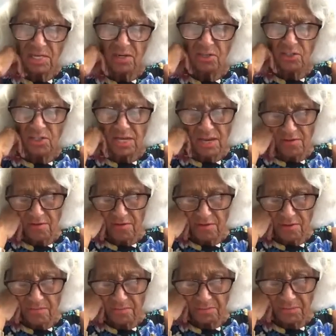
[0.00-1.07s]
Dear Jeff,
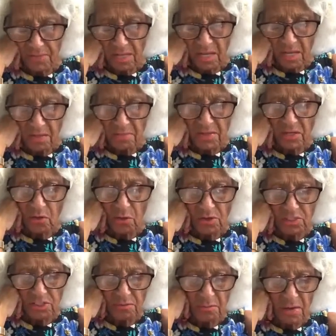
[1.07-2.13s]

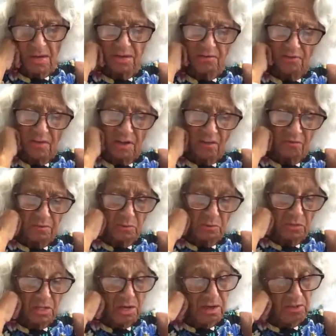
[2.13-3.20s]
because of my involvement
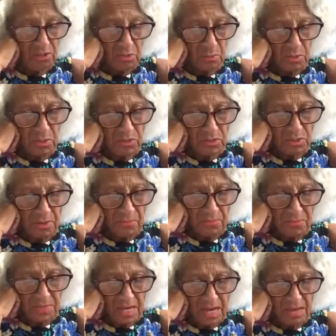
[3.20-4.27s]
with hospice,
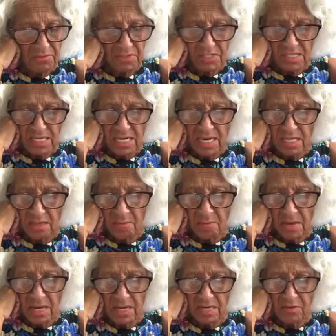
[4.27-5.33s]
I've seen the
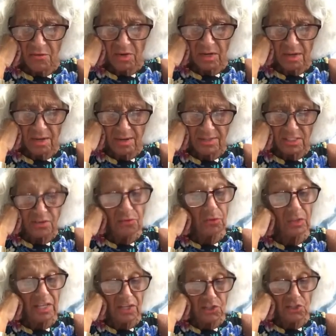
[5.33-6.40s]
many different kinds of
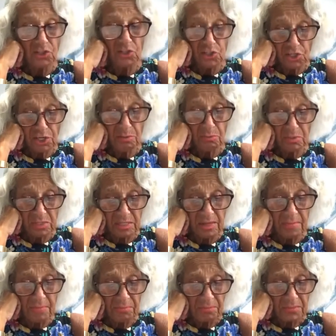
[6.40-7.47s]
relationships
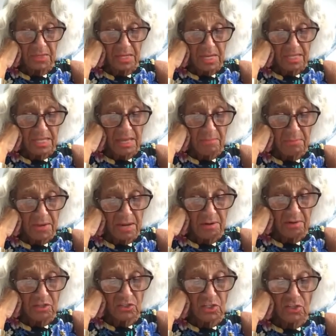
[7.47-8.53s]
that
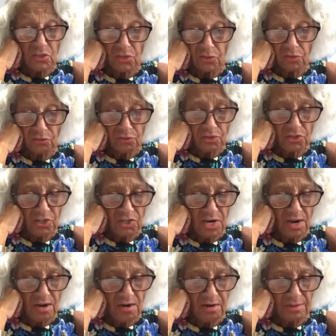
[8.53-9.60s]
parents and children
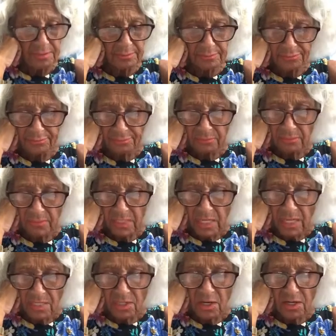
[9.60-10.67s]
share.
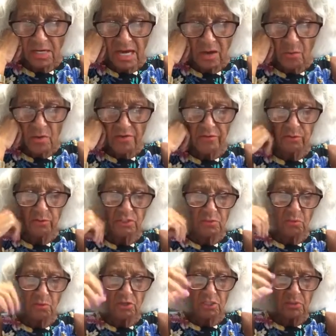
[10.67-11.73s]
None, however, was
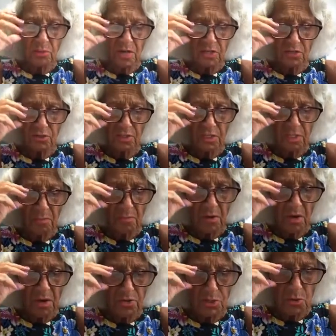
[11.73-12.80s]
more special than the
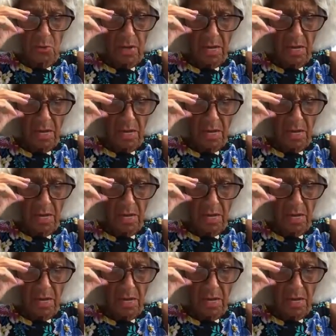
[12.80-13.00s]
bond you